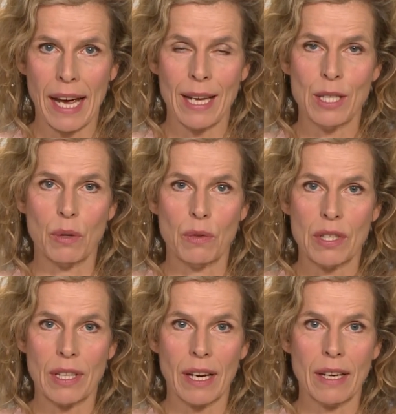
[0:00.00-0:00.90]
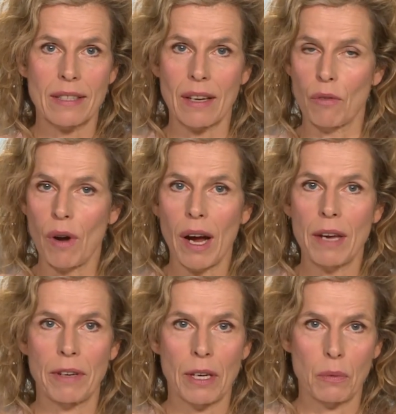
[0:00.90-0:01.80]
heads of states
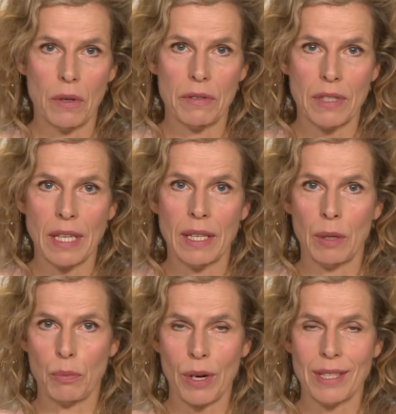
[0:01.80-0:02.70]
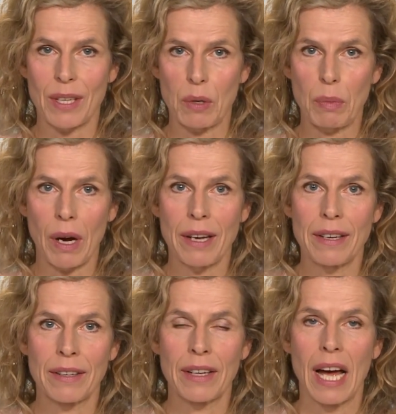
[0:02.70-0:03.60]
arriving. We've seen that President
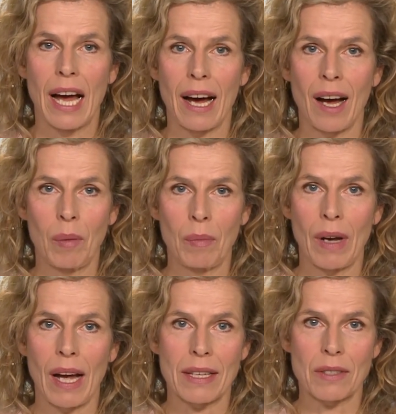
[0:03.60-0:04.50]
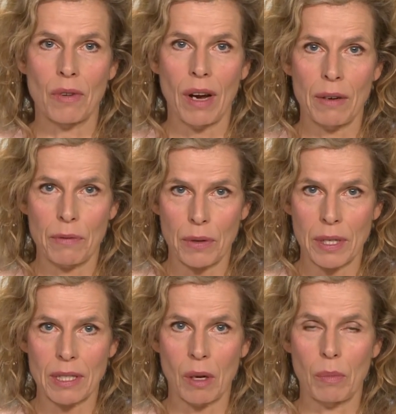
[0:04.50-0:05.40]
Biden um, has arrived, for
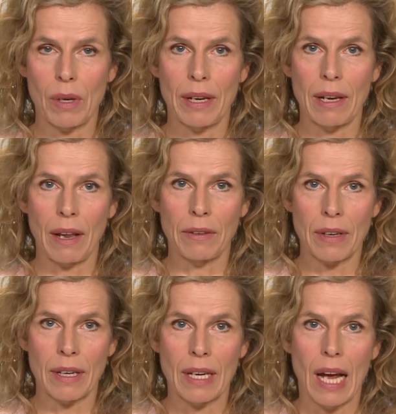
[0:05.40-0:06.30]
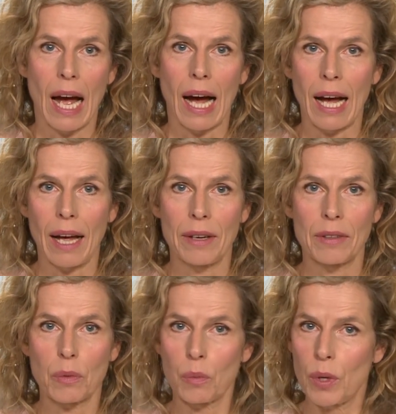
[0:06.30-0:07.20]
example, in London.
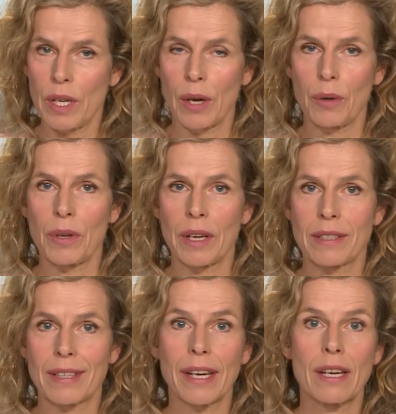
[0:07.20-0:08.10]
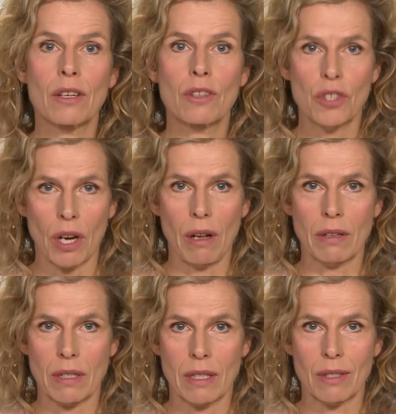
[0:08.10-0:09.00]
And we know that King
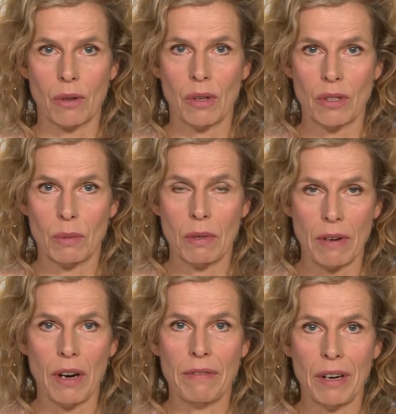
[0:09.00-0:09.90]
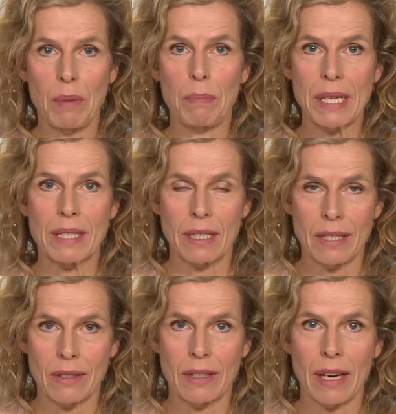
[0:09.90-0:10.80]
Charles is going to be very, very busy
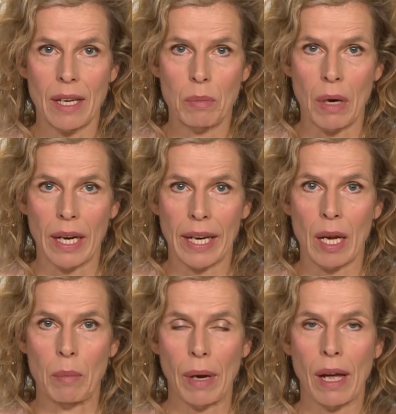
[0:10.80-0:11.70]
today in Buckingham